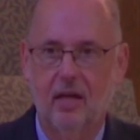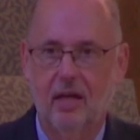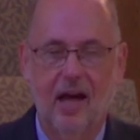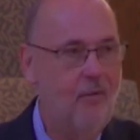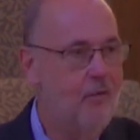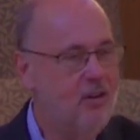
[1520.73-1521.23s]

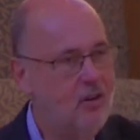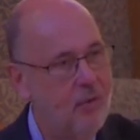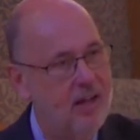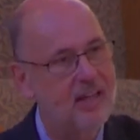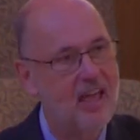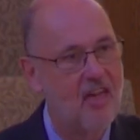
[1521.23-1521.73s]
I wonder
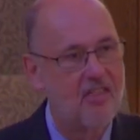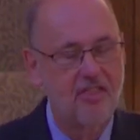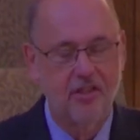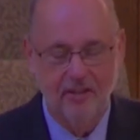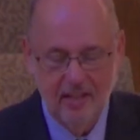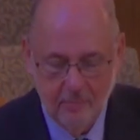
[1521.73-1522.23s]
what
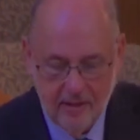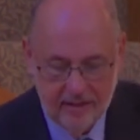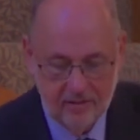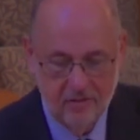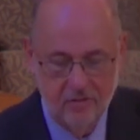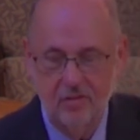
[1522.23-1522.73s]
30
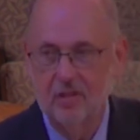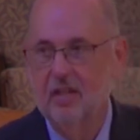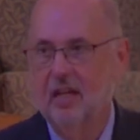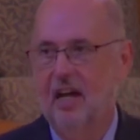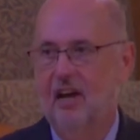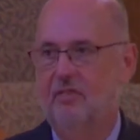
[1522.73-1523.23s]
minutes
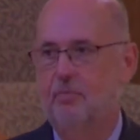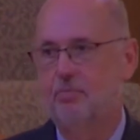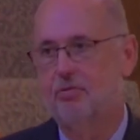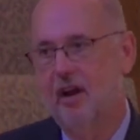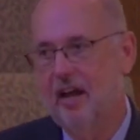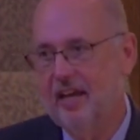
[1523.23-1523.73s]
of
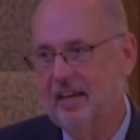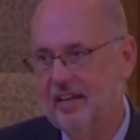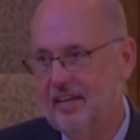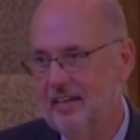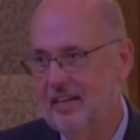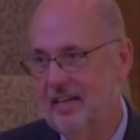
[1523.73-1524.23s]

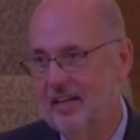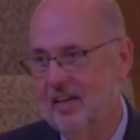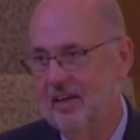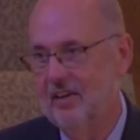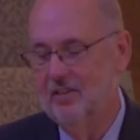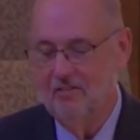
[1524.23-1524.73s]
praying,
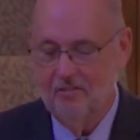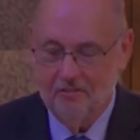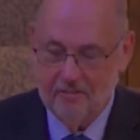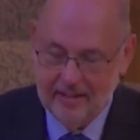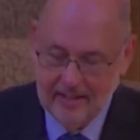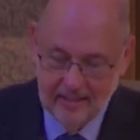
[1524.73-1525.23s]

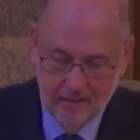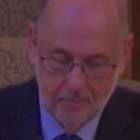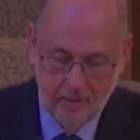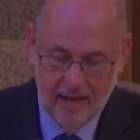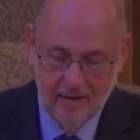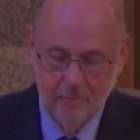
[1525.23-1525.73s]
reading the
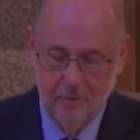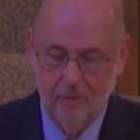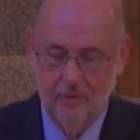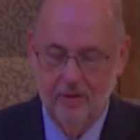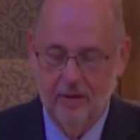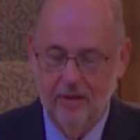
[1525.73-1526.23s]
Bible,
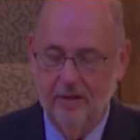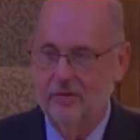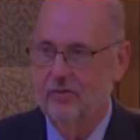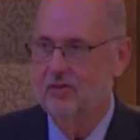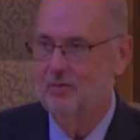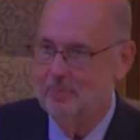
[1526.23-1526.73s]

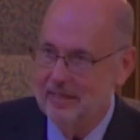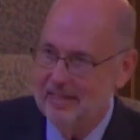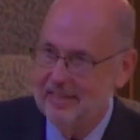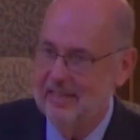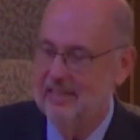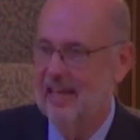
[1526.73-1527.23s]

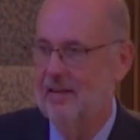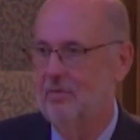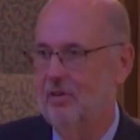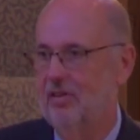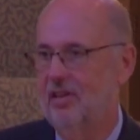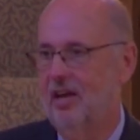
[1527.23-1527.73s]
spending time
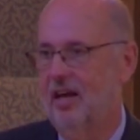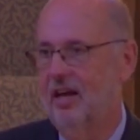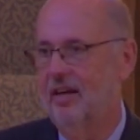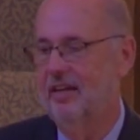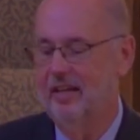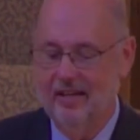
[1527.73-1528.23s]
with God,
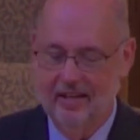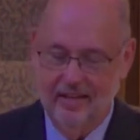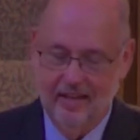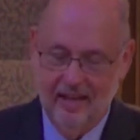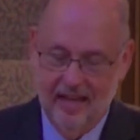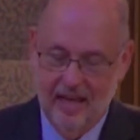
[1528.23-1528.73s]

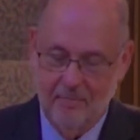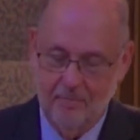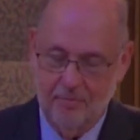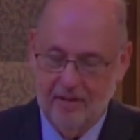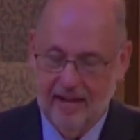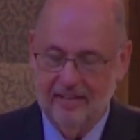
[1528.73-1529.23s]
and
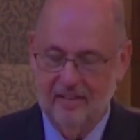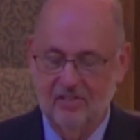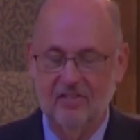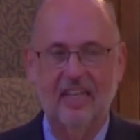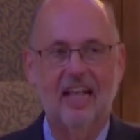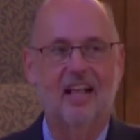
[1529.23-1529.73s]

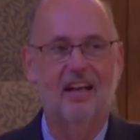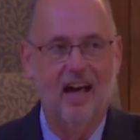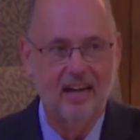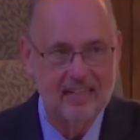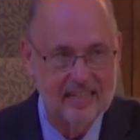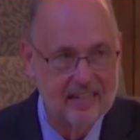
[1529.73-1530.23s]
practicing
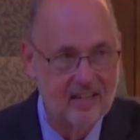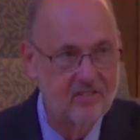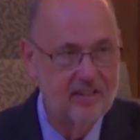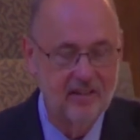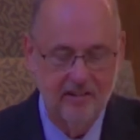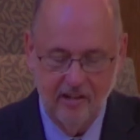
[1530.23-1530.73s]
godliness in
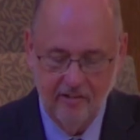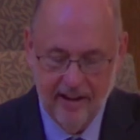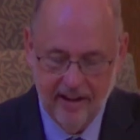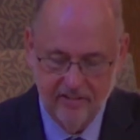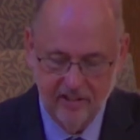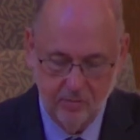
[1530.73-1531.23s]
your
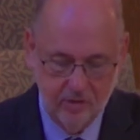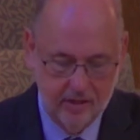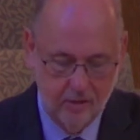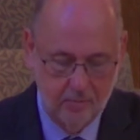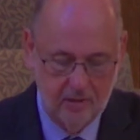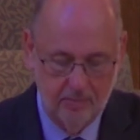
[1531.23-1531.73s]
interactions with other
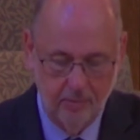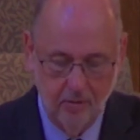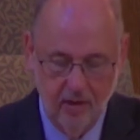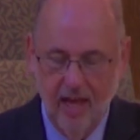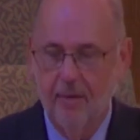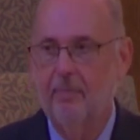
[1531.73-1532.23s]
people
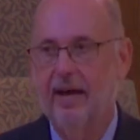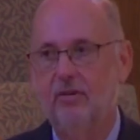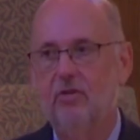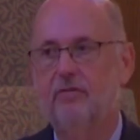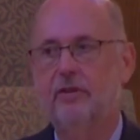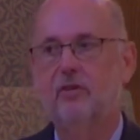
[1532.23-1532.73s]
might do
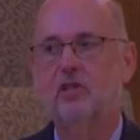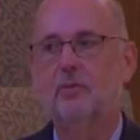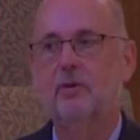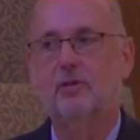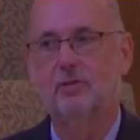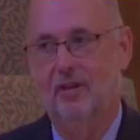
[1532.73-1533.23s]
for your
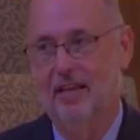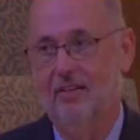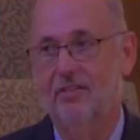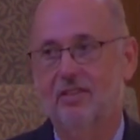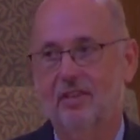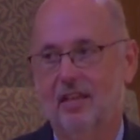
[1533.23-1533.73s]
spiritual
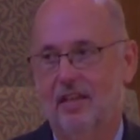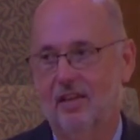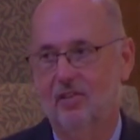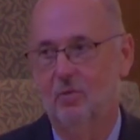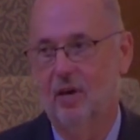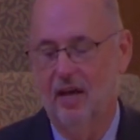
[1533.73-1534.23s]
health
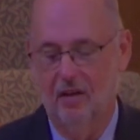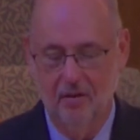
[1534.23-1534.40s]
as well.